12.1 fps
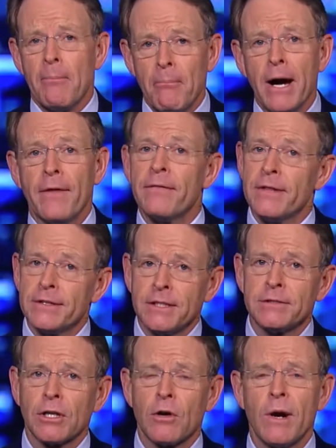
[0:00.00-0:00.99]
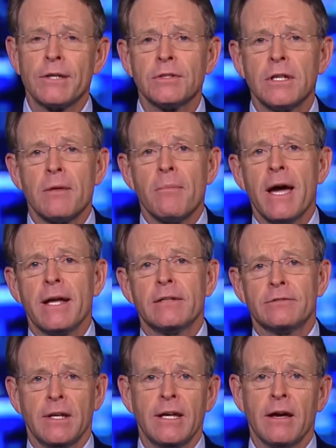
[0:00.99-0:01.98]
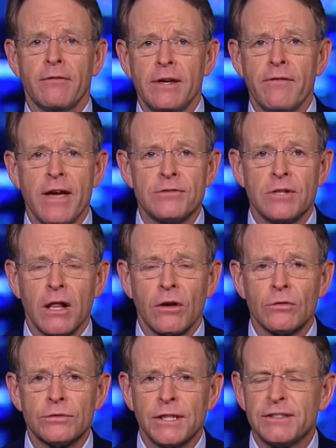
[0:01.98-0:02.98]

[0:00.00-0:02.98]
But this is a question in the mind of evangelicals.